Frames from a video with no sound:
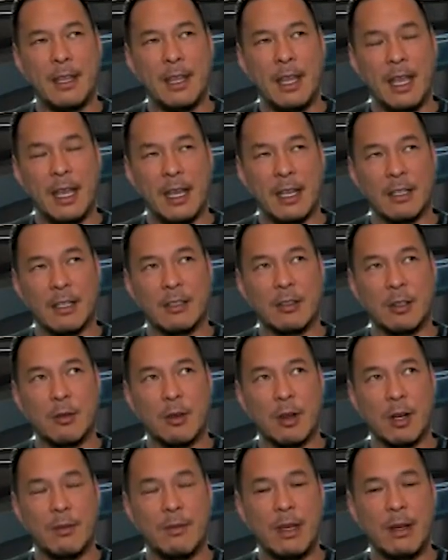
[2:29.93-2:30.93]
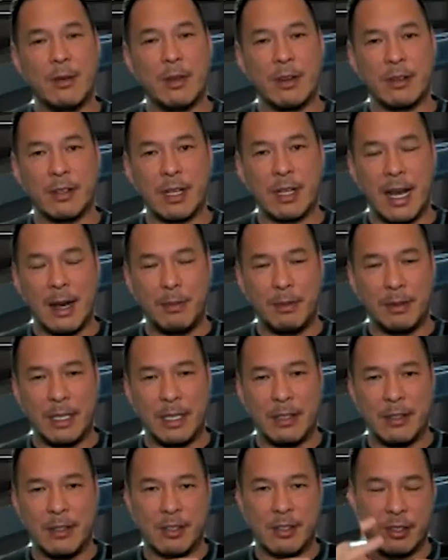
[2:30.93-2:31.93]
And so you want to meet with your top
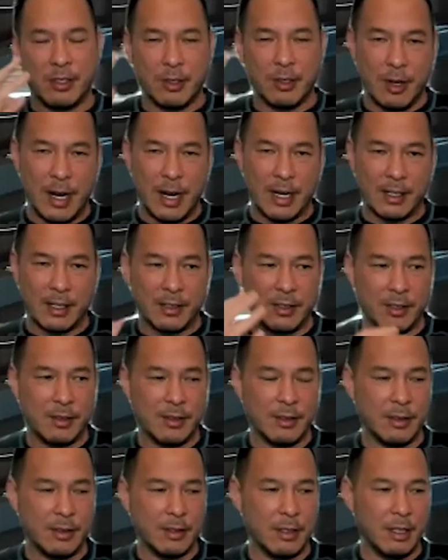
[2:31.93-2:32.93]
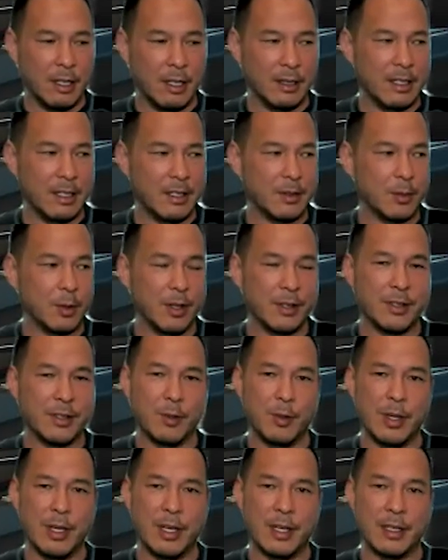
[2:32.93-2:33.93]
leaders, your directs, at least once a
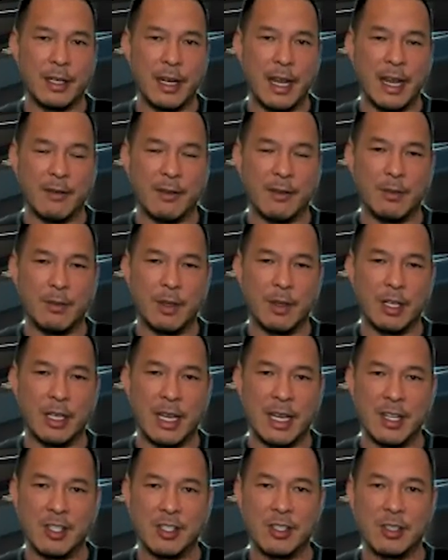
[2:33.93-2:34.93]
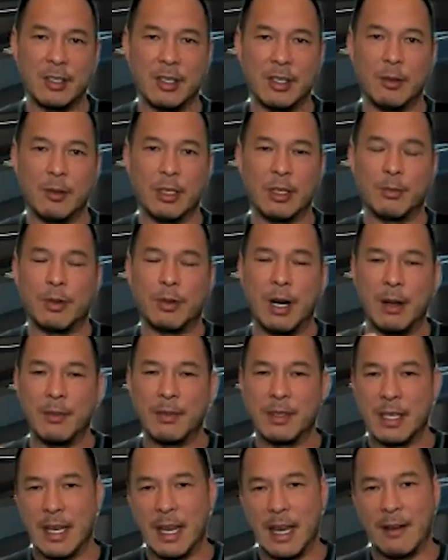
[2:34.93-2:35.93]
week and have communication on what the
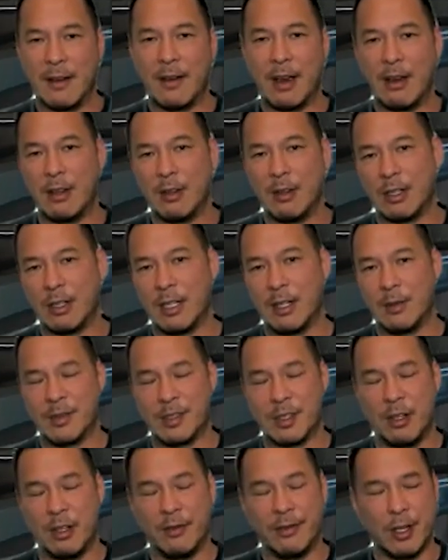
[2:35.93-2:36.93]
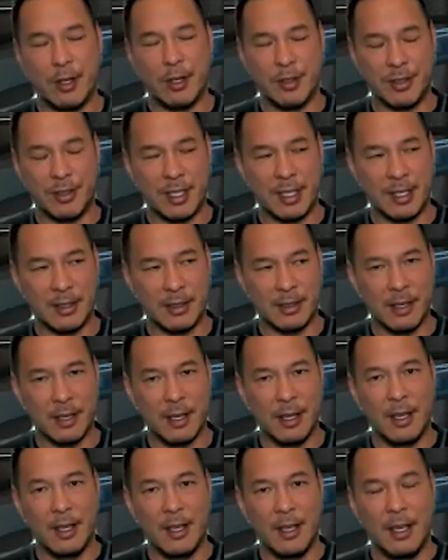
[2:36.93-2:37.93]
problems they have, how you can help solve those things.
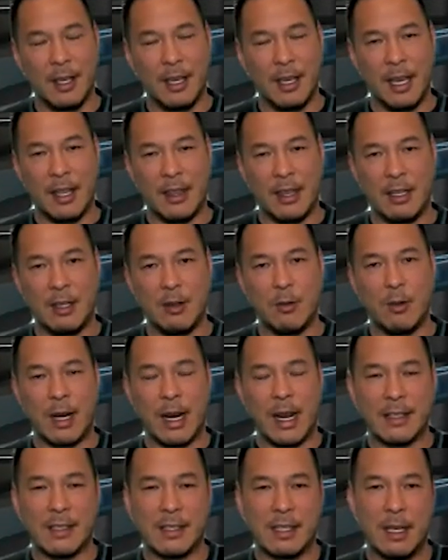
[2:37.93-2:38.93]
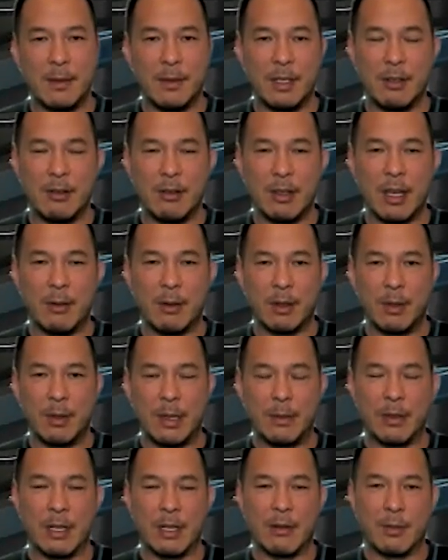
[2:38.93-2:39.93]
And then you want to ask them to do that with the
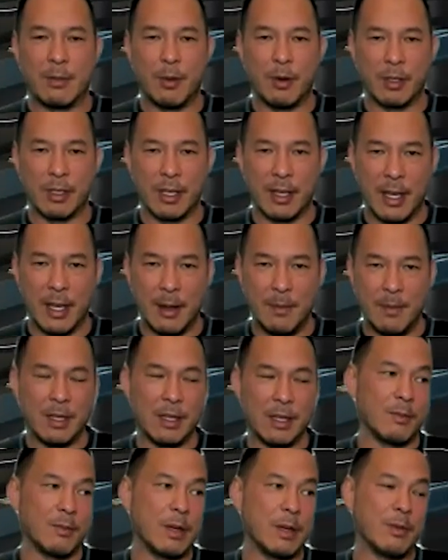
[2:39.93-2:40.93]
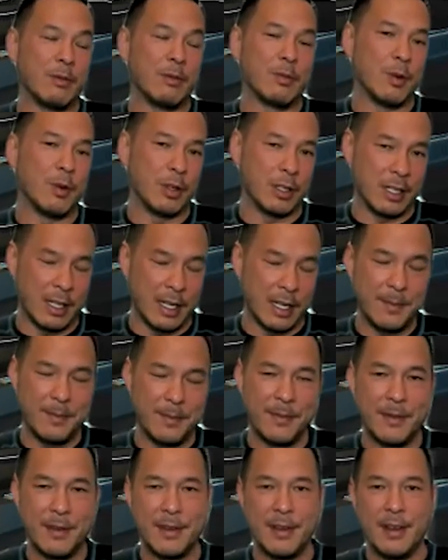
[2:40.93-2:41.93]
people that report to them, and then the people report to them.